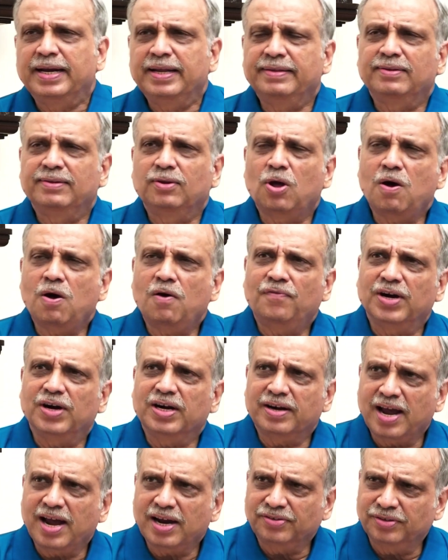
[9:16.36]
There is law of
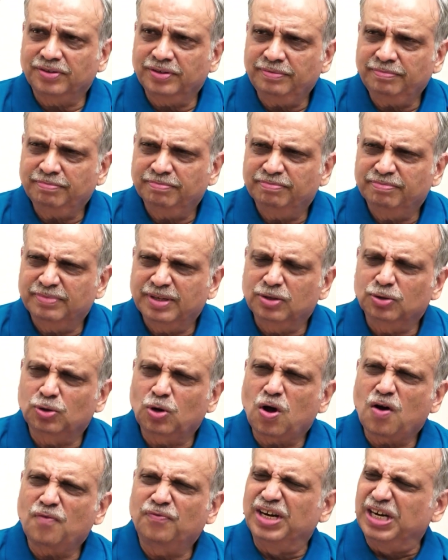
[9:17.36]
attraction, there is
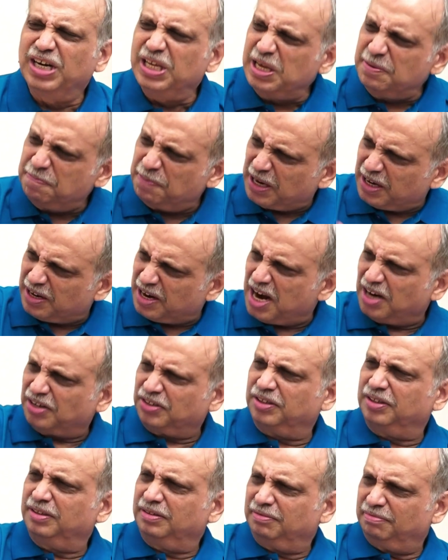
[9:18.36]
law of deep
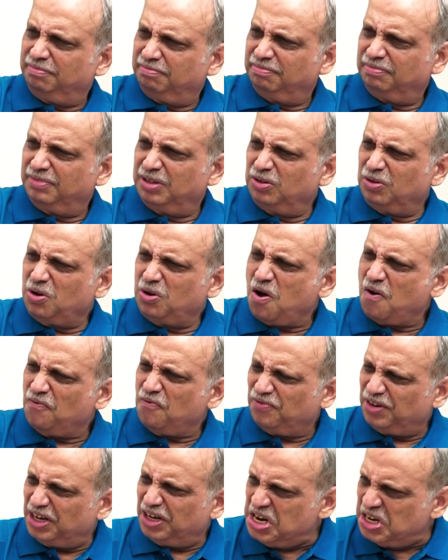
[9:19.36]
attraction, there is law
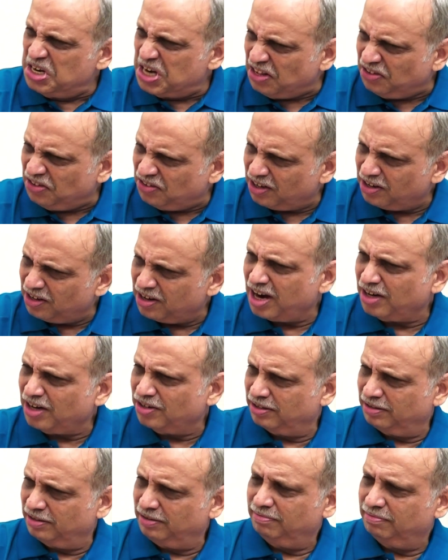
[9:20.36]
of intense
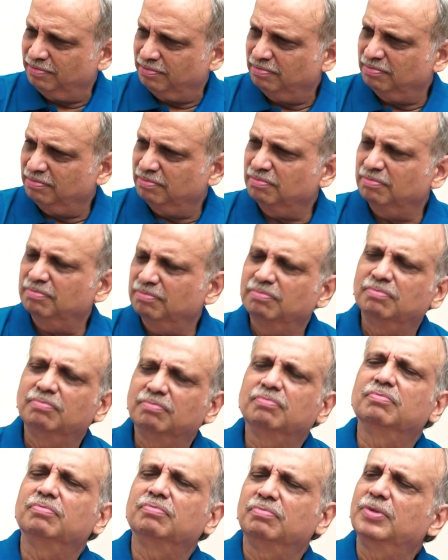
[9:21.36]
attraction.
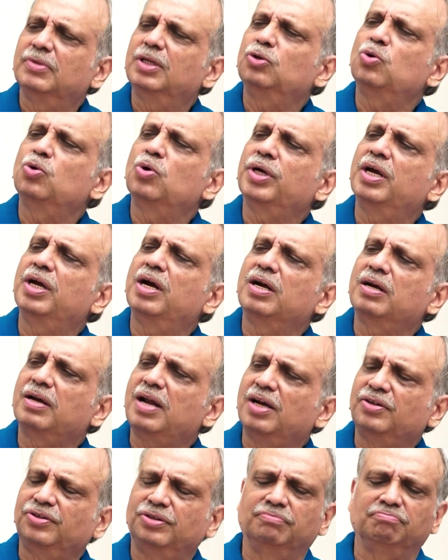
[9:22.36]
There is okay
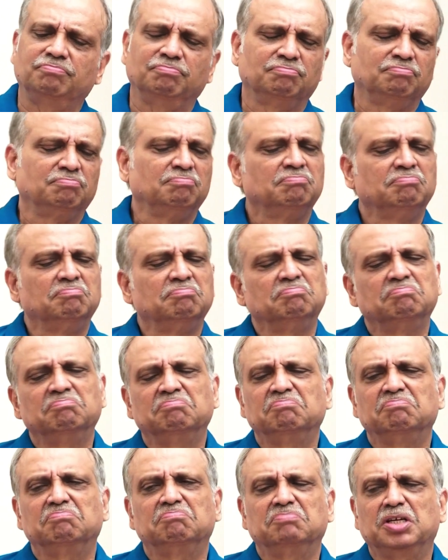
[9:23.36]
attraction,
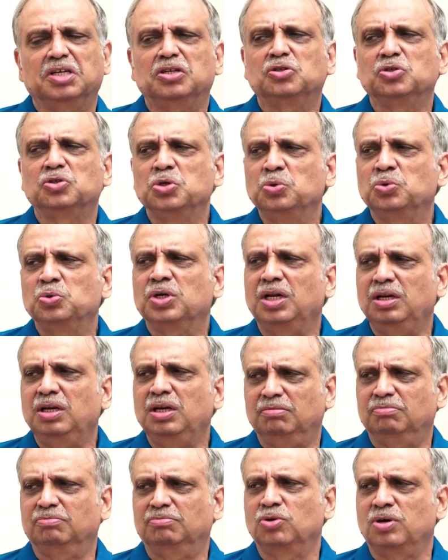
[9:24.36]
there is
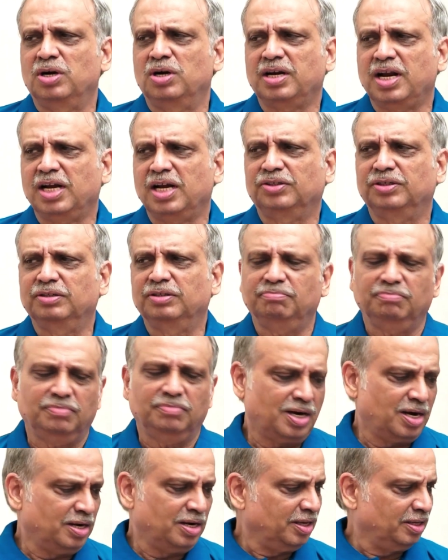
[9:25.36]
neutral, no attraction,
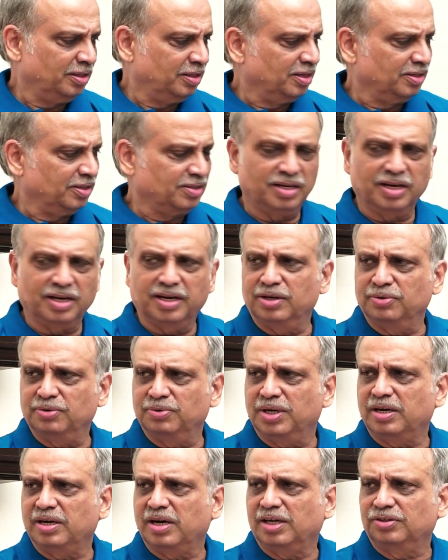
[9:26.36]
and then there is negative
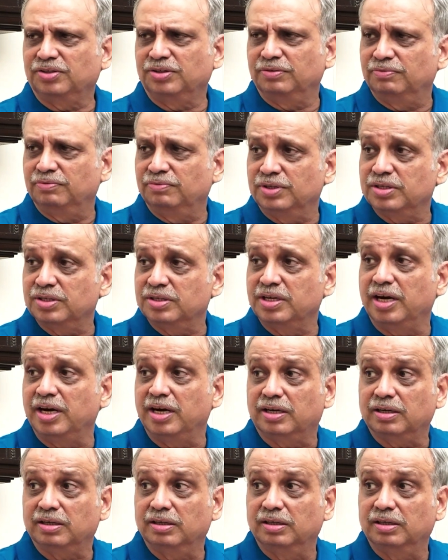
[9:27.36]
attraction, which is hate.